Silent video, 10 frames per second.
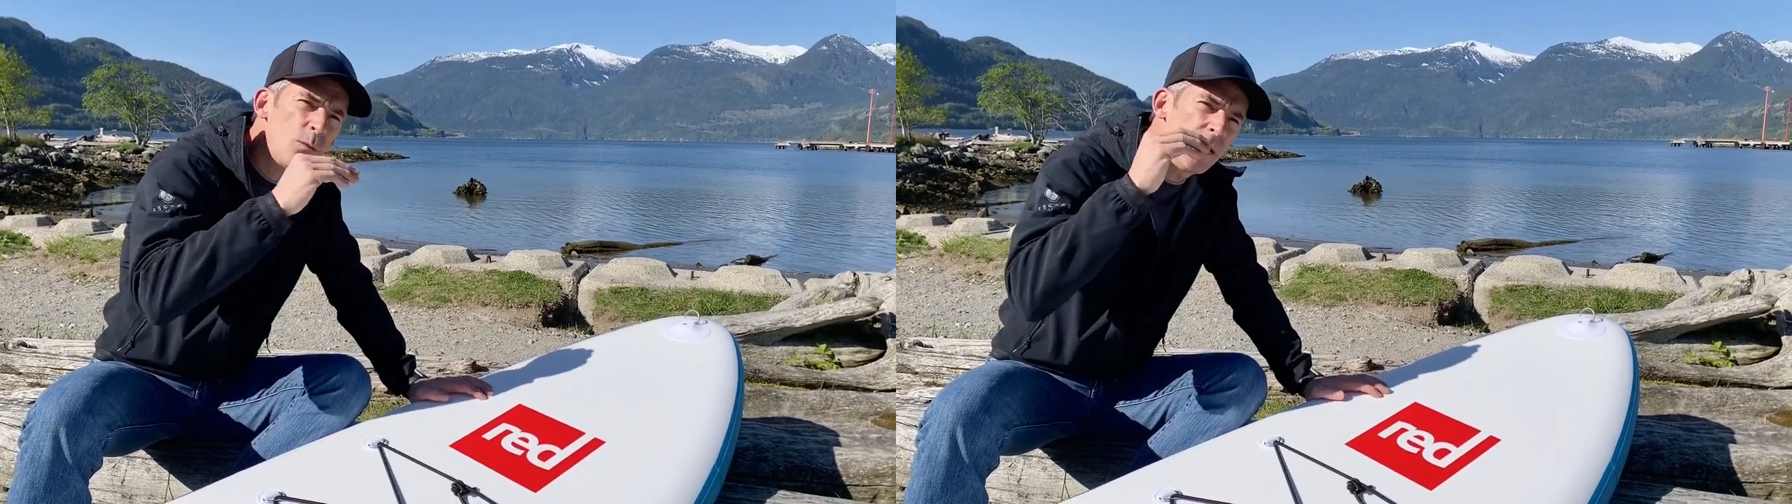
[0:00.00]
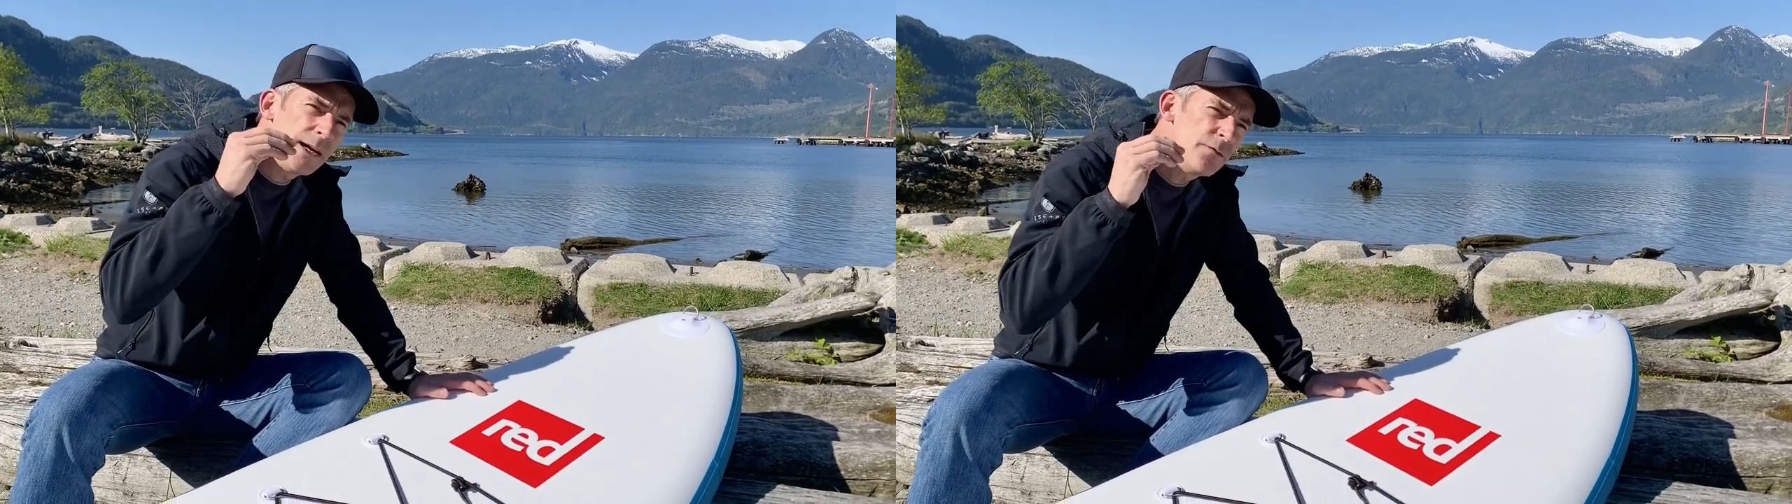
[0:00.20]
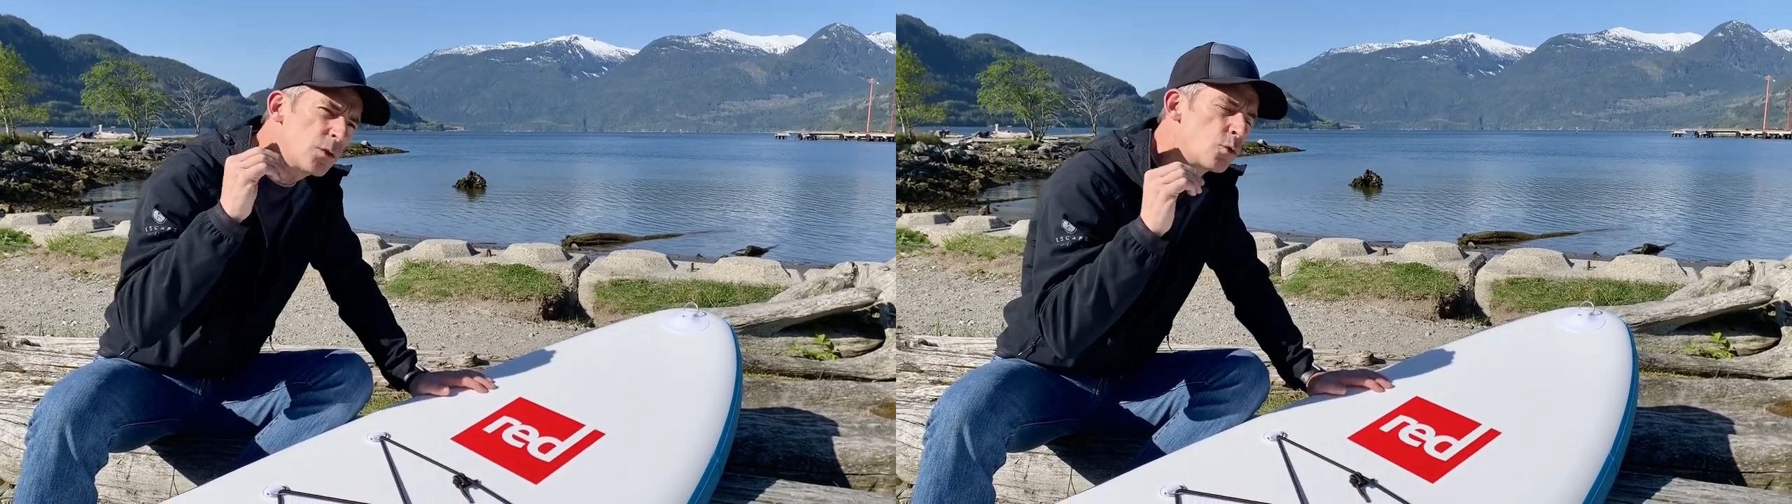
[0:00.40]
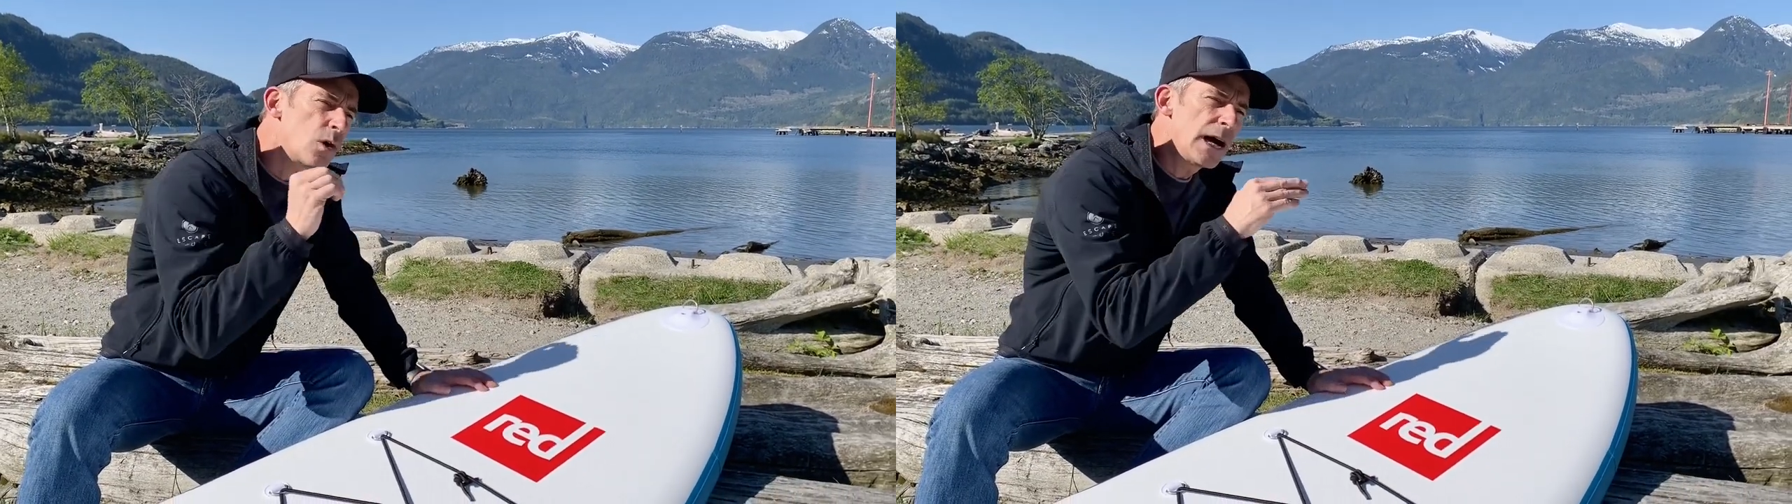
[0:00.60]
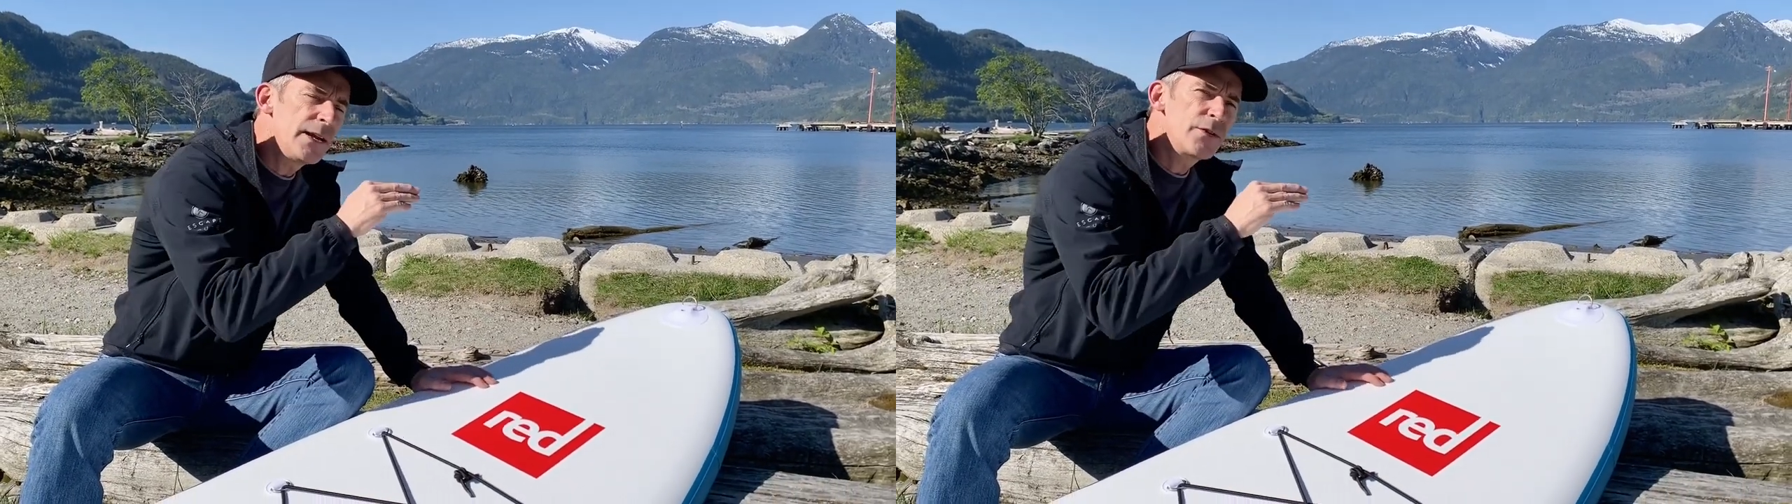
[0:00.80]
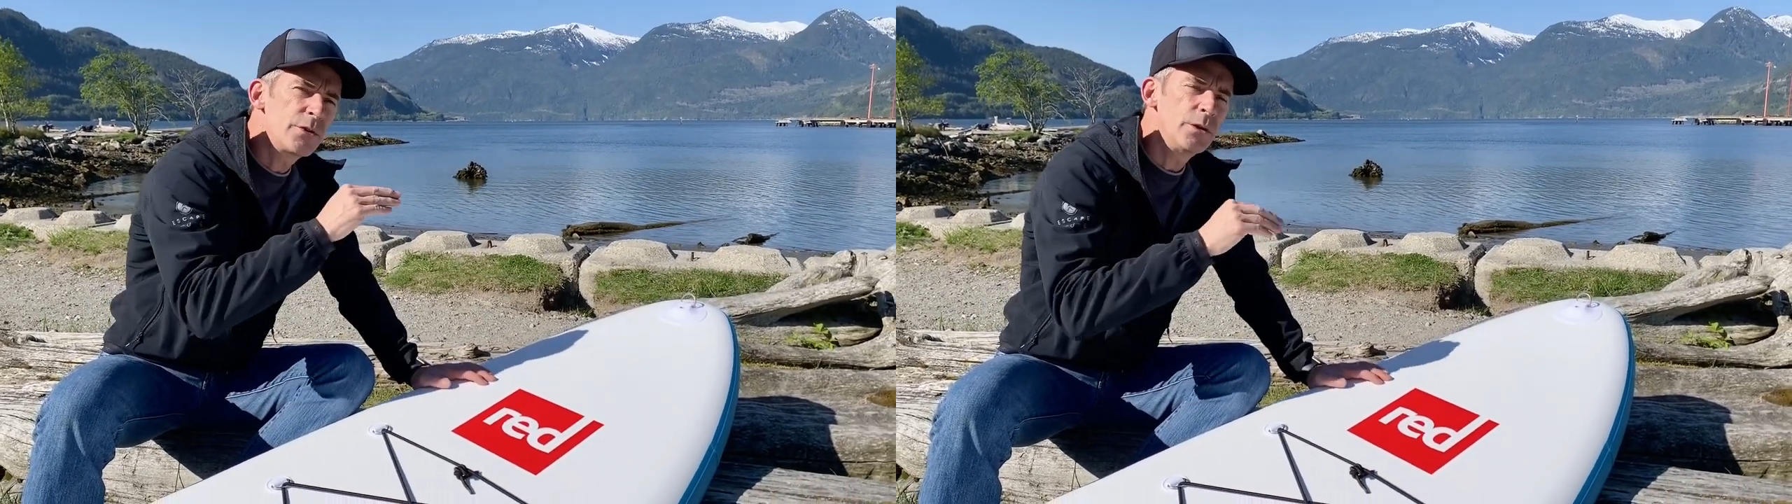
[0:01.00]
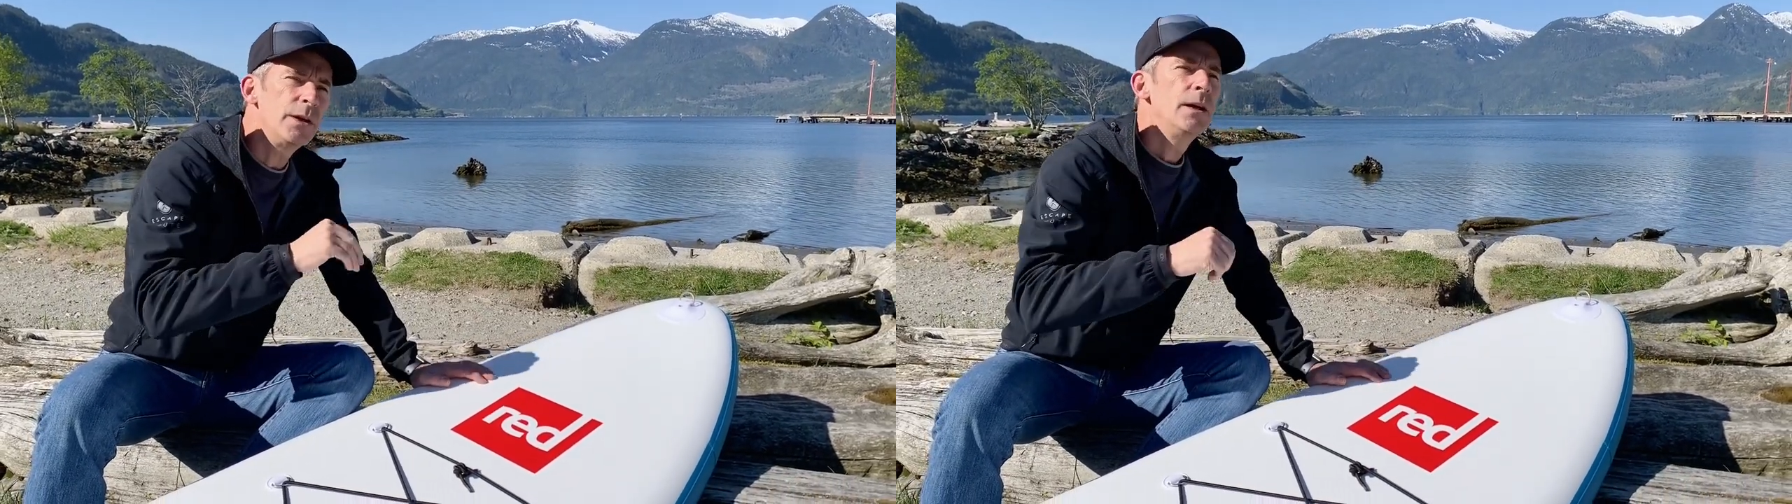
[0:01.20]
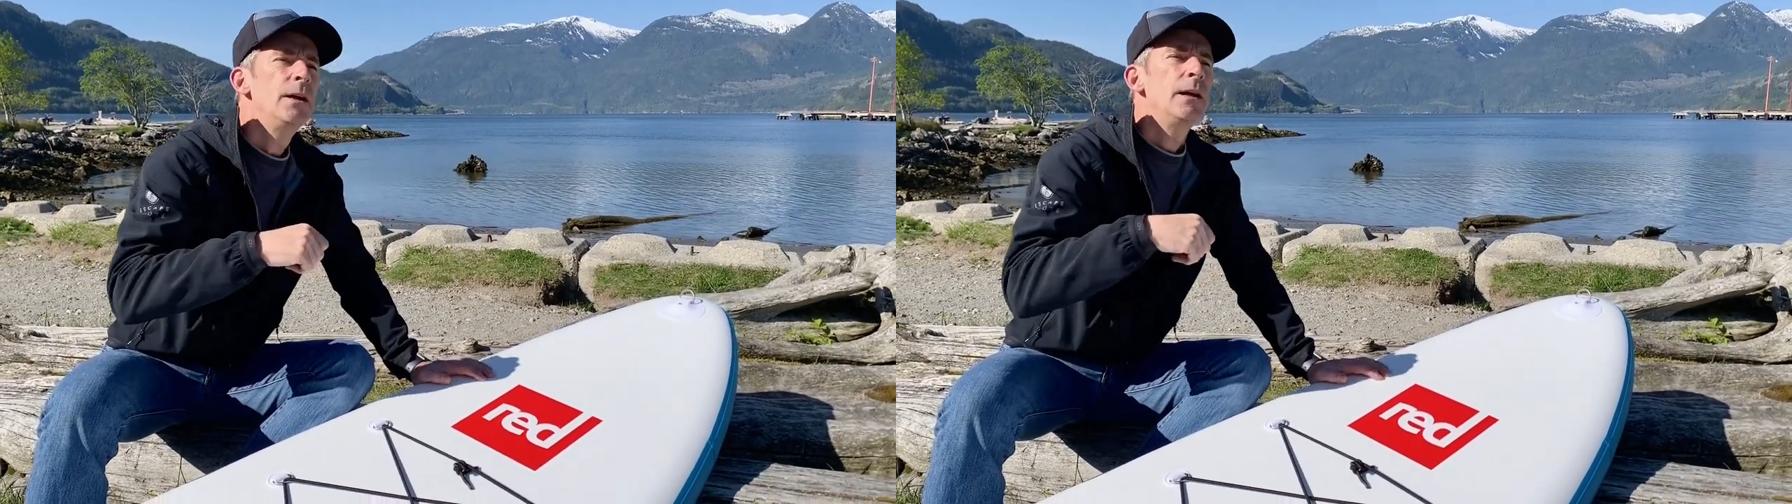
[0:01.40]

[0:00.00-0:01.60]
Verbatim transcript: wave, ride through it,